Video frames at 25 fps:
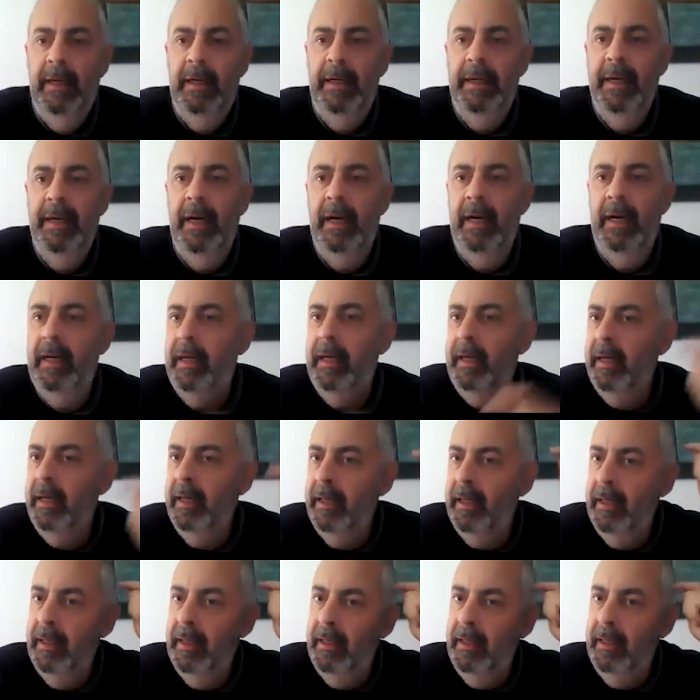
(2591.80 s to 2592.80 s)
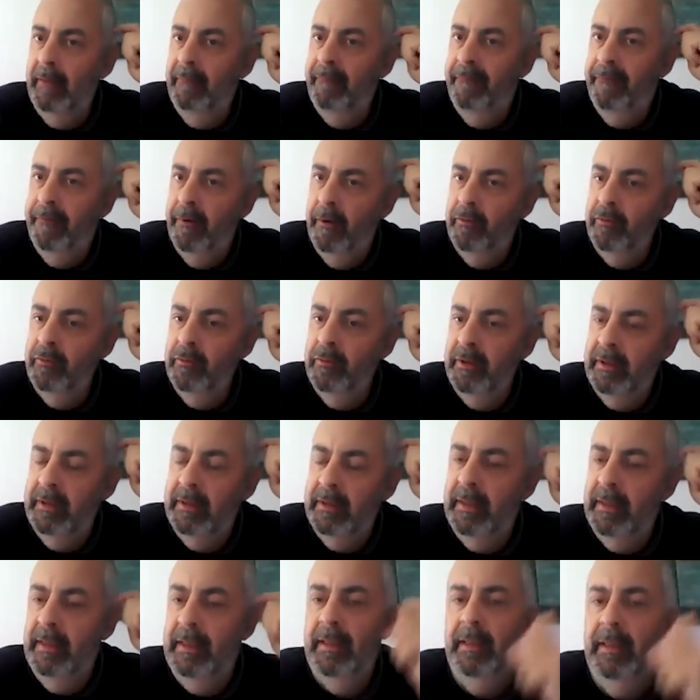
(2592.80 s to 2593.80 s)
And I found
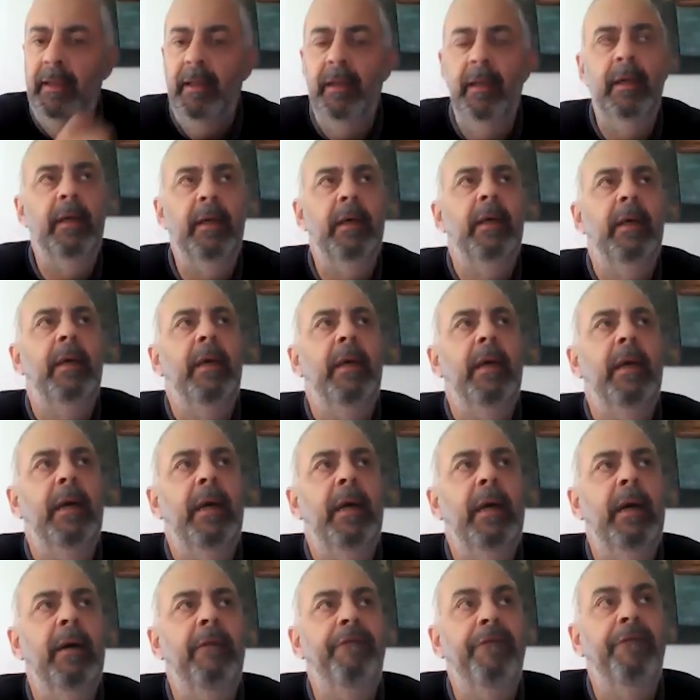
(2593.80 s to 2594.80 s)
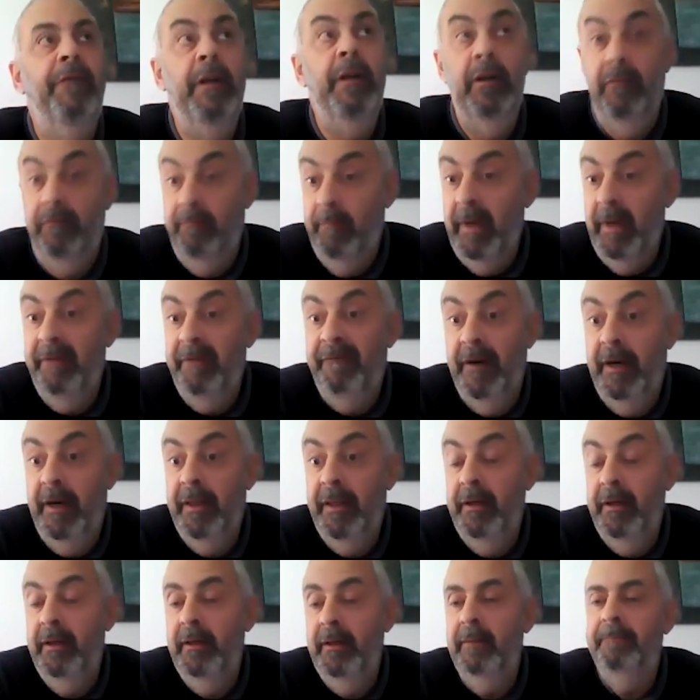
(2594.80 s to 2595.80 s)
a friend of my
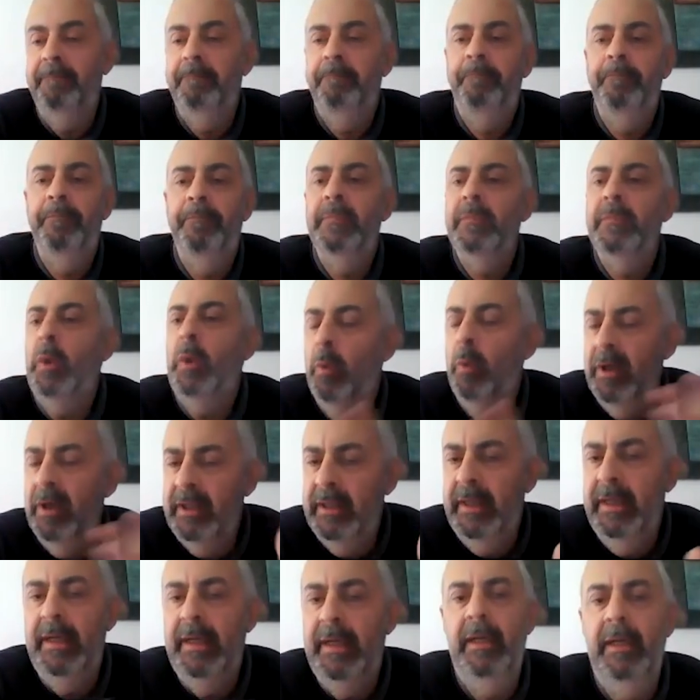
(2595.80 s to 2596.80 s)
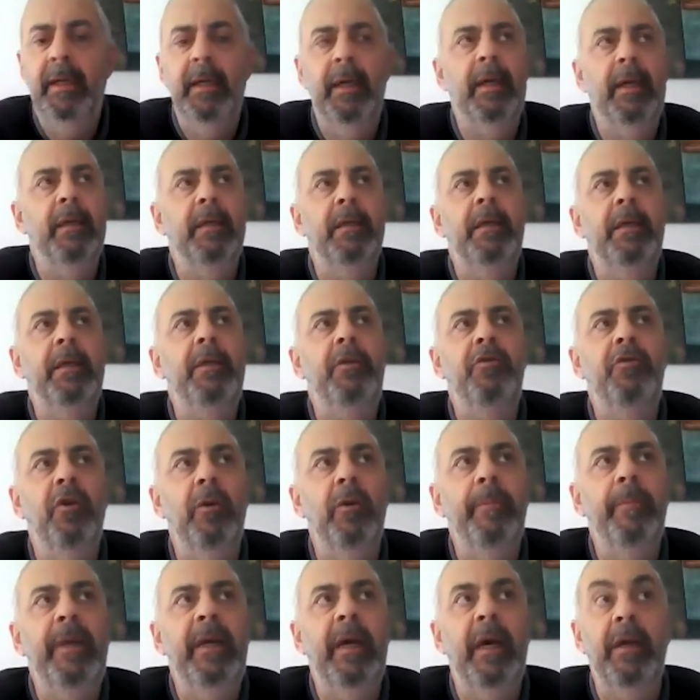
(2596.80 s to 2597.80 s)
father one day, and he
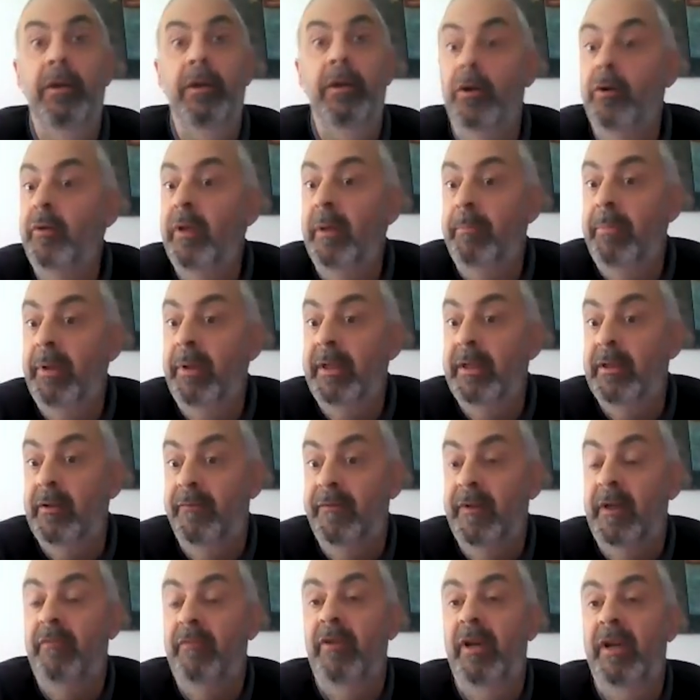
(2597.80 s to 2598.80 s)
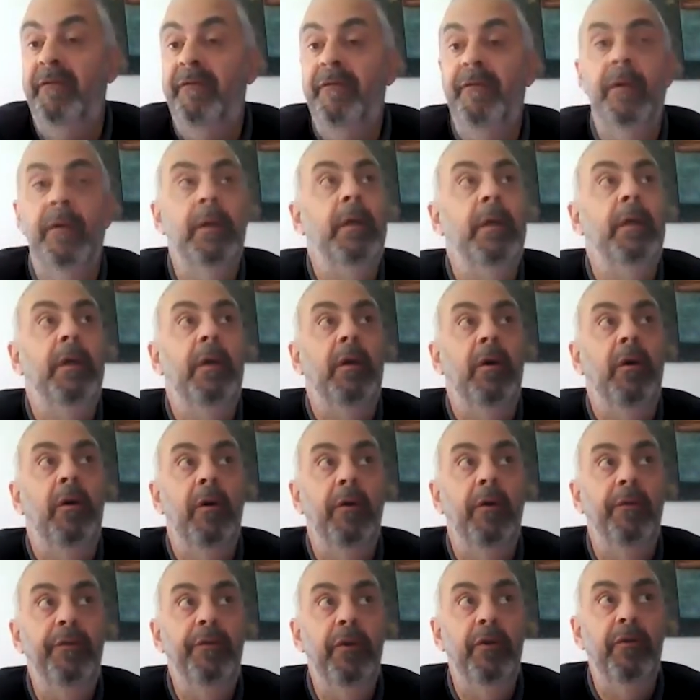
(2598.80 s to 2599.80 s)
told me, I know the place of the grave
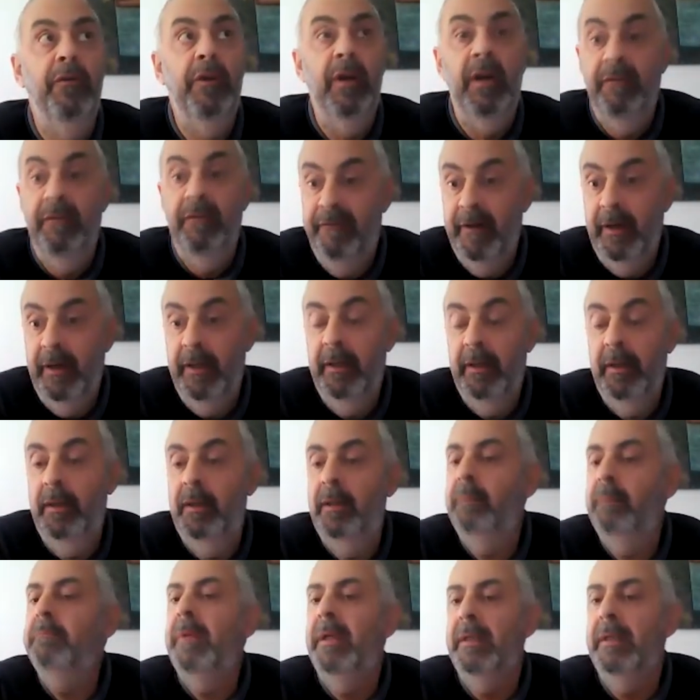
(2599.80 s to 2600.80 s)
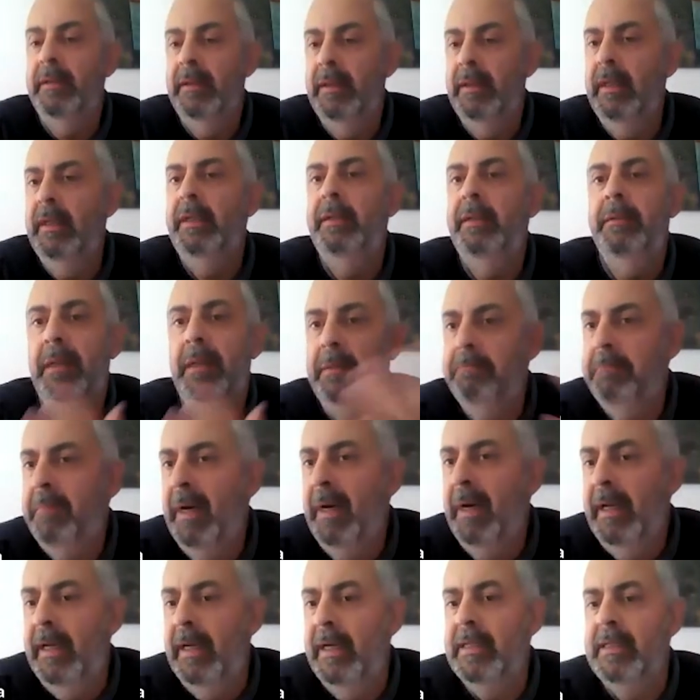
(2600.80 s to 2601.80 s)
of your grandfather. And then
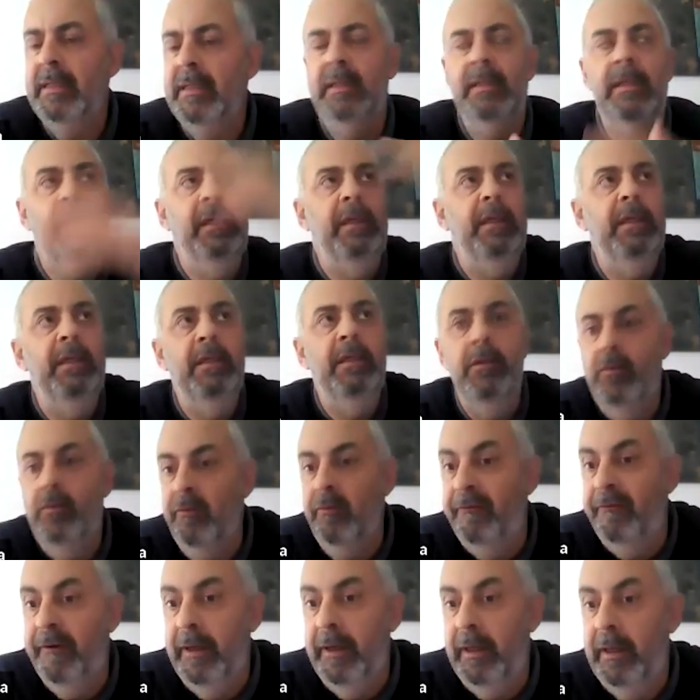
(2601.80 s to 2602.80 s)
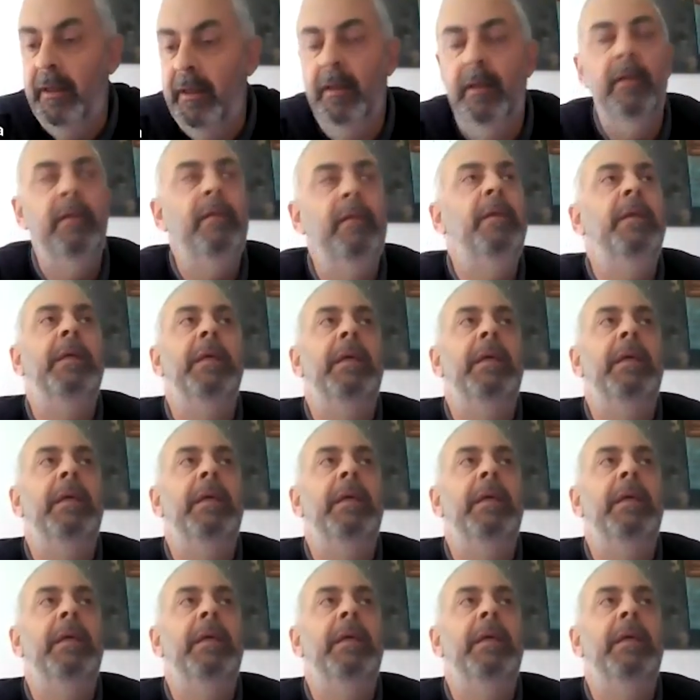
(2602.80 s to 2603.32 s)
I asked, is too far?